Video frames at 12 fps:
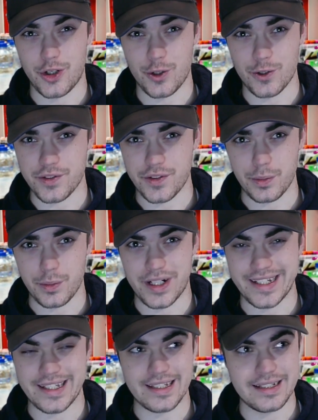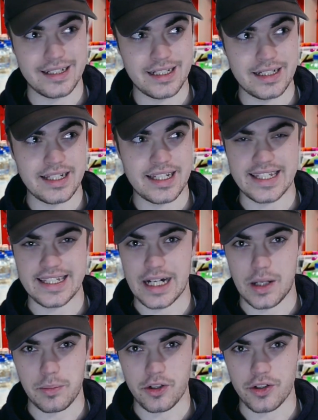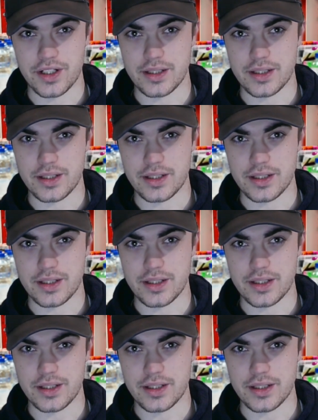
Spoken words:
Oxford away, he come on.